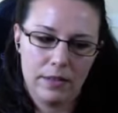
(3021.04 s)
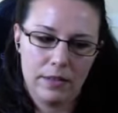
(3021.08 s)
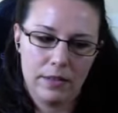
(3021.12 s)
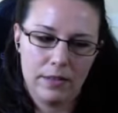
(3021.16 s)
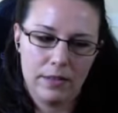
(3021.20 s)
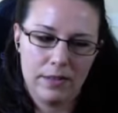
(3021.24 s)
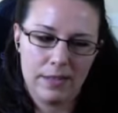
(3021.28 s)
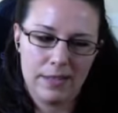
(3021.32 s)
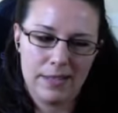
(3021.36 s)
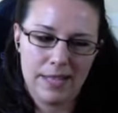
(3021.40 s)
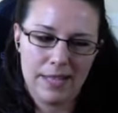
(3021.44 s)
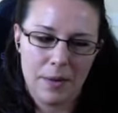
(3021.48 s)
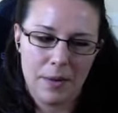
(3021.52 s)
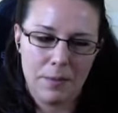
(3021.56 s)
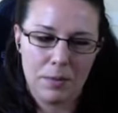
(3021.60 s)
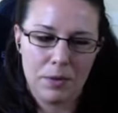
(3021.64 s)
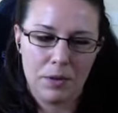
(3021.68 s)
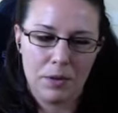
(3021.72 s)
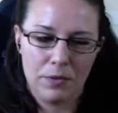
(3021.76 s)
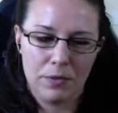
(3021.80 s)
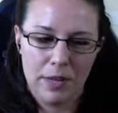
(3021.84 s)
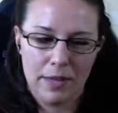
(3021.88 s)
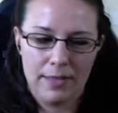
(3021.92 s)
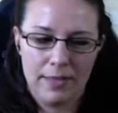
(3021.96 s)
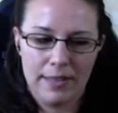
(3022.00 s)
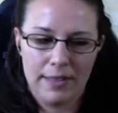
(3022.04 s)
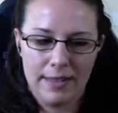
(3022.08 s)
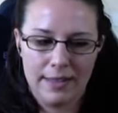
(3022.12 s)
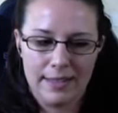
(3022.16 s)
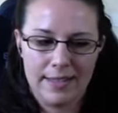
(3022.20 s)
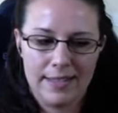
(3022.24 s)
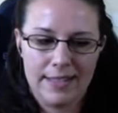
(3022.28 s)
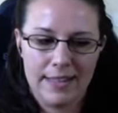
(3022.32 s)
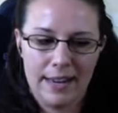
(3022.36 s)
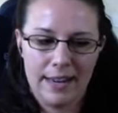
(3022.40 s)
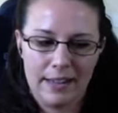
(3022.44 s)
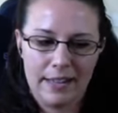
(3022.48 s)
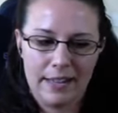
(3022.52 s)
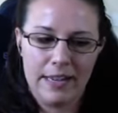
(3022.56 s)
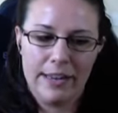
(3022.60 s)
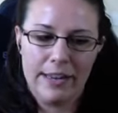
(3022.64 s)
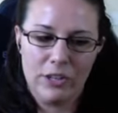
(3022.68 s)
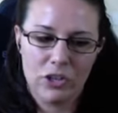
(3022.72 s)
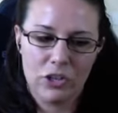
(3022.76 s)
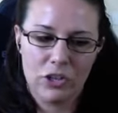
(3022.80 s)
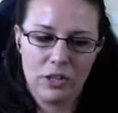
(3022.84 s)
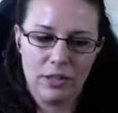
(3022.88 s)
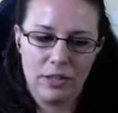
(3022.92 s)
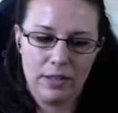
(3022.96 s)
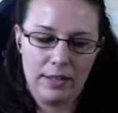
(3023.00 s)
does that prevent that
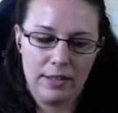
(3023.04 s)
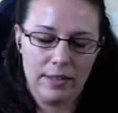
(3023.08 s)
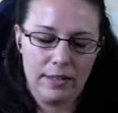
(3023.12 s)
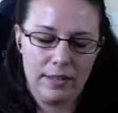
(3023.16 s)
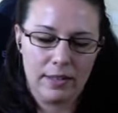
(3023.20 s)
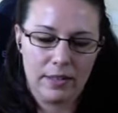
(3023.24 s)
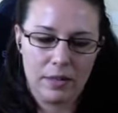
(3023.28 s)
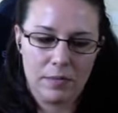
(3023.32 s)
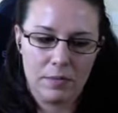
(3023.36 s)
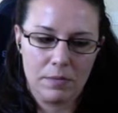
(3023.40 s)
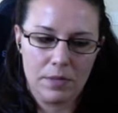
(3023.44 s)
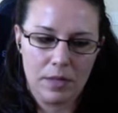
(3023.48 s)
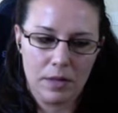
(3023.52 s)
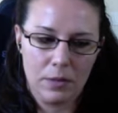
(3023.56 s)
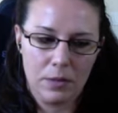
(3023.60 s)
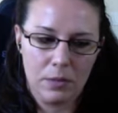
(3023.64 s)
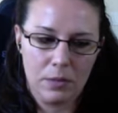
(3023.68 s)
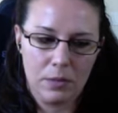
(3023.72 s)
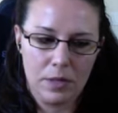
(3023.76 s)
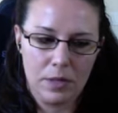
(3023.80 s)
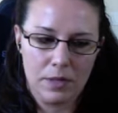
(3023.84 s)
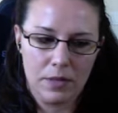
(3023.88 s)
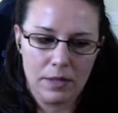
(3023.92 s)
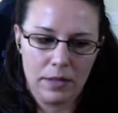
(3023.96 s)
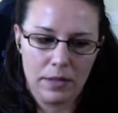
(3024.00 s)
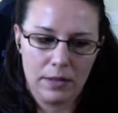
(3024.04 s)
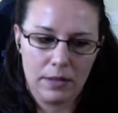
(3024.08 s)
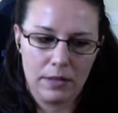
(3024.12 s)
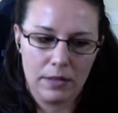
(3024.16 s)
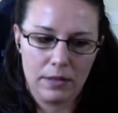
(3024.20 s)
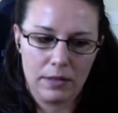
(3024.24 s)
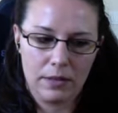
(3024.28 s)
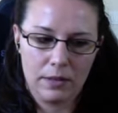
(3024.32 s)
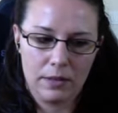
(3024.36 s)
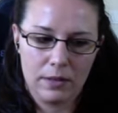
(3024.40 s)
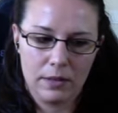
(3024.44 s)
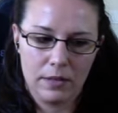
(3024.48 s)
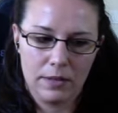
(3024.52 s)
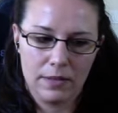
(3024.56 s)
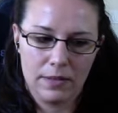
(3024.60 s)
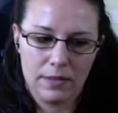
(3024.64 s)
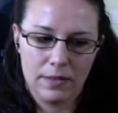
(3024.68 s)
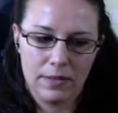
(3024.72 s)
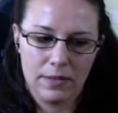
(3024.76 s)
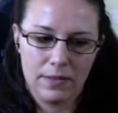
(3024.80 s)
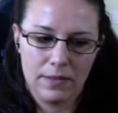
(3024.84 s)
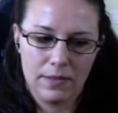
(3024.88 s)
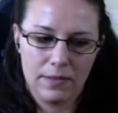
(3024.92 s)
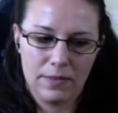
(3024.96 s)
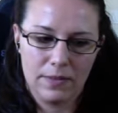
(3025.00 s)
stagnation that it seems like is like
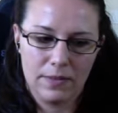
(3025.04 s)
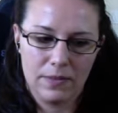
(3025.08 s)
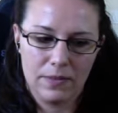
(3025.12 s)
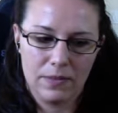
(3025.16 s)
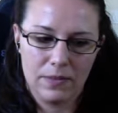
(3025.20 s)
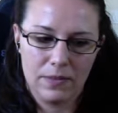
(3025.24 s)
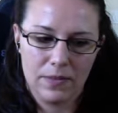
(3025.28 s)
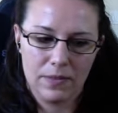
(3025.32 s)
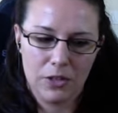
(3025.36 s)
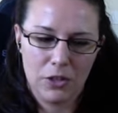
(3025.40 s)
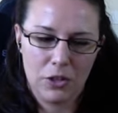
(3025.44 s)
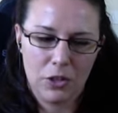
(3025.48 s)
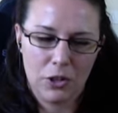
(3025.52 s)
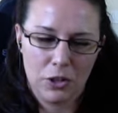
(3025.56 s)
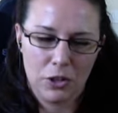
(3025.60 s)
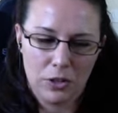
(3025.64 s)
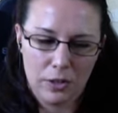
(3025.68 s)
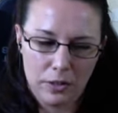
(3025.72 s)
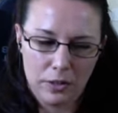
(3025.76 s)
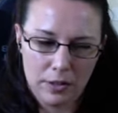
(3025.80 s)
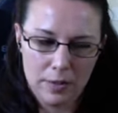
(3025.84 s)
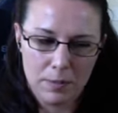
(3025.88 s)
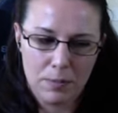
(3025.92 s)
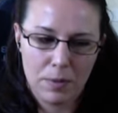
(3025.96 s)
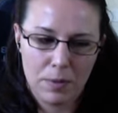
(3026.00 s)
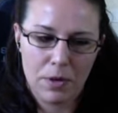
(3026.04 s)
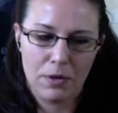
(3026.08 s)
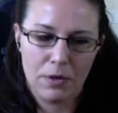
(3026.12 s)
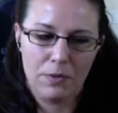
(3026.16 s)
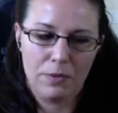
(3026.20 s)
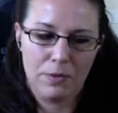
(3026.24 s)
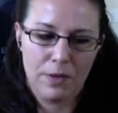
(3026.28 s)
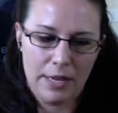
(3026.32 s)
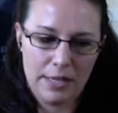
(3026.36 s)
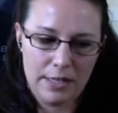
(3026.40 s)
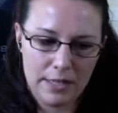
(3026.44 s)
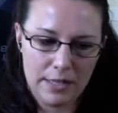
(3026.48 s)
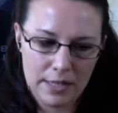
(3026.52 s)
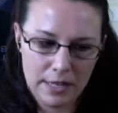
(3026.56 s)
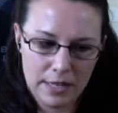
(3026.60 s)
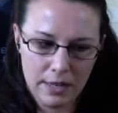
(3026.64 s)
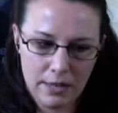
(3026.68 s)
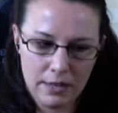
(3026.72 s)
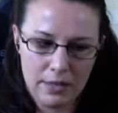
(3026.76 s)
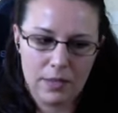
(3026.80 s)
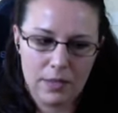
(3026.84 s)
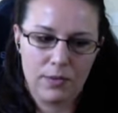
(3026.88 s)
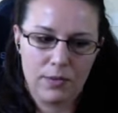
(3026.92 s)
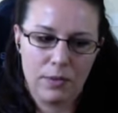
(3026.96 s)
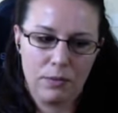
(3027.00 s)
currently preventing
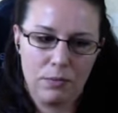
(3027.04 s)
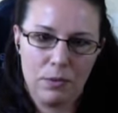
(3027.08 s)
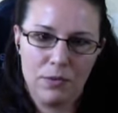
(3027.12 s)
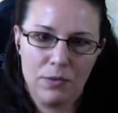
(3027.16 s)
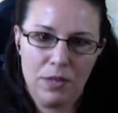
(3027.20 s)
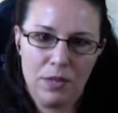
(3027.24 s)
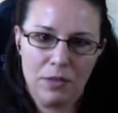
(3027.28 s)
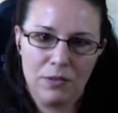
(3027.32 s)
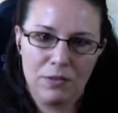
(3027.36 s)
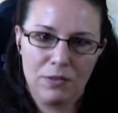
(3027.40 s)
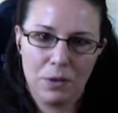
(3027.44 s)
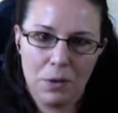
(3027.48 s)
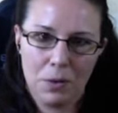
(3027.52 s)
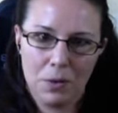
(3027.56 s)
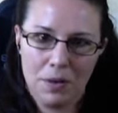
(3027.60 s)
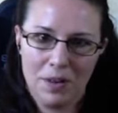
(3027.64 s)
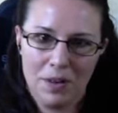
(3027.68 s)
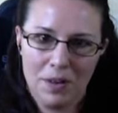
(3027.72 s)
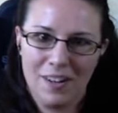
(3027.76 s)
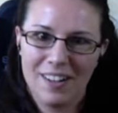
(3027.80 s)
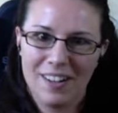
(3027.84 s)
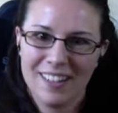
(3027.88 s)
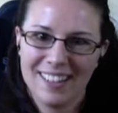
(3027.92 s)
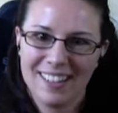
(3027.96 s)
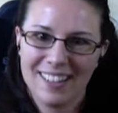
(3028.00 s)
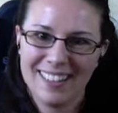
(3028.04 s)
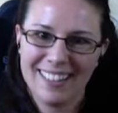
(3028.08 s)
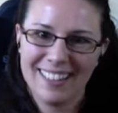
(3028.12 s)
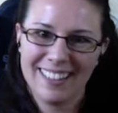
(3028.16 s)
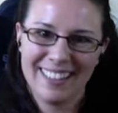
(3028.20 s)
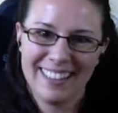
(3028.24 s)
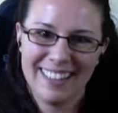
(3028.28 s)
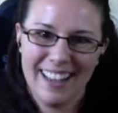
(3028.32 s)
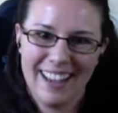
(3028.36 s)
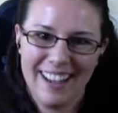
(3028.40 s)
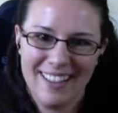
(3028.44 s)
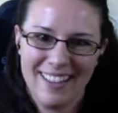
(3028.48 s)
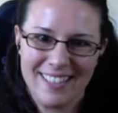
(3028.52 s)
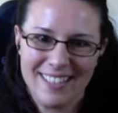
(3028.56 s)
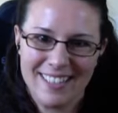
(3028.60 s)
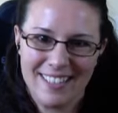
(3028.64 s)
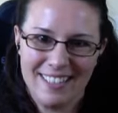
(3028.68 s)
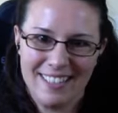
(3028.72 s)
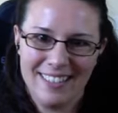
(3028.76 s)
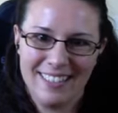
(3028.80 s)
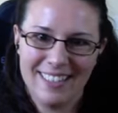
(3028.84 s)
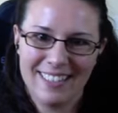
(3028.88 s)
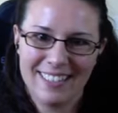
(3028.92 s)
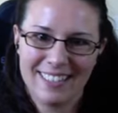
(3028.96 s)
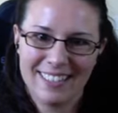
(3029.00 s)
us from moving forward as
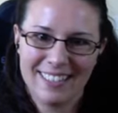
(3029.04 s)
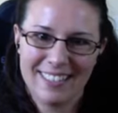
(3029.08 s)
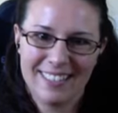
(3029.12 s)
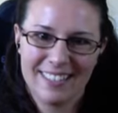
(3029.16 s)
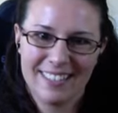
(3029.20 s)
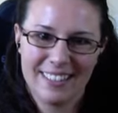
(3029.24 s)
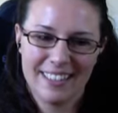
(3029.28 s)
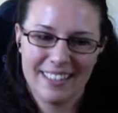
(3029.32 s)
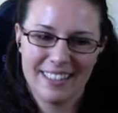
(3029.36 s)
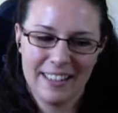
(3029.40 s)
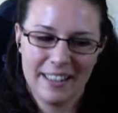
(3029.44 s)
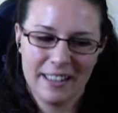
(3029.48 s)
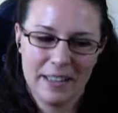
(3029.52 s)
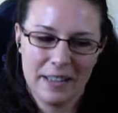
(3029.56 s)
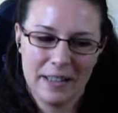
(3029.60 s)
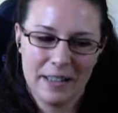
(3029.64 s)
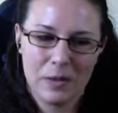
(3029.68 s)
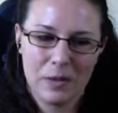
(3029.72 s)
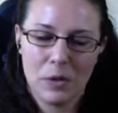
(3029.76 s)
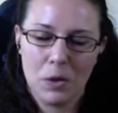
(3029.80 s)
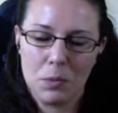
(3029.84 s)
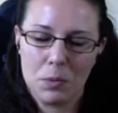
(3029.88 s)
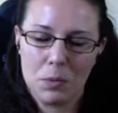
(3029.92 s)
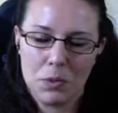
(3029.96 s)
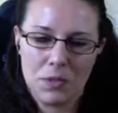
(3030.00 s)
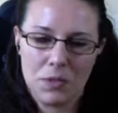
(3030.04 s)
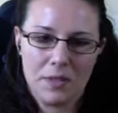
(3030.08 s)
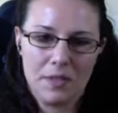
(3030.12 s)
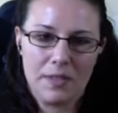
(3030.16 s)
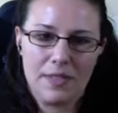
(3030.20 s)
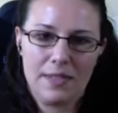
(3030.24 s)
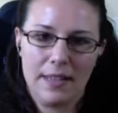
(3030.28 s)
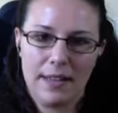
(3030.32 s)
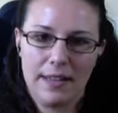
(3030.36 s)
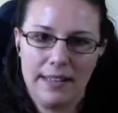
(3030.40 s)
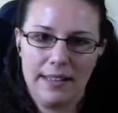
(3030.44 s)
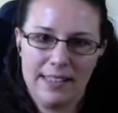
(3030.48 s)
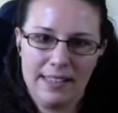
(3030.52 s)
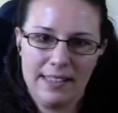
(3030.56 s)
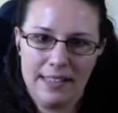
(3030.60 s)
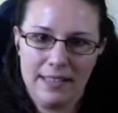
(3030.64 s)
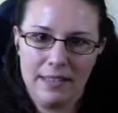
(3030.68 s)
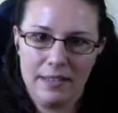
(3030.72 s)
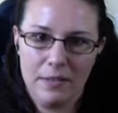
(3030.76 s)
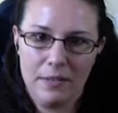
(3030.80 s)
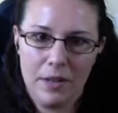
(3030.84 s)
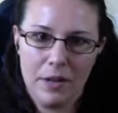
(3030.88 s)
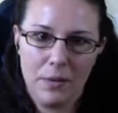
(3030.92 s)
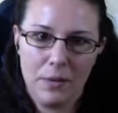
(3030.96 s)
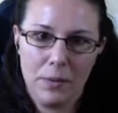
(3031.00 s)
a global society in
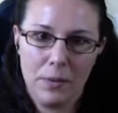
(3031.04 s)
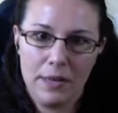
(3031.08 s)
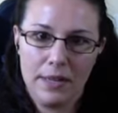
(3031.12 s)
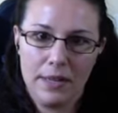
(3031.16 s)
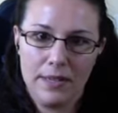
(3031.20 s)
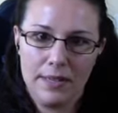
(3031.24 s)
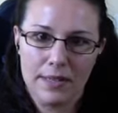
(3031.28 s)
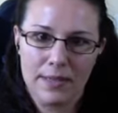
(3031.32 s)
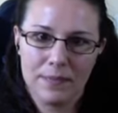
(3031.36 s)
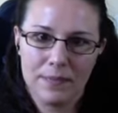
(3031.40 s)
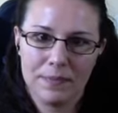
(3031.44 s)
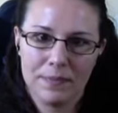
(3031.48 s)
a lot of ways?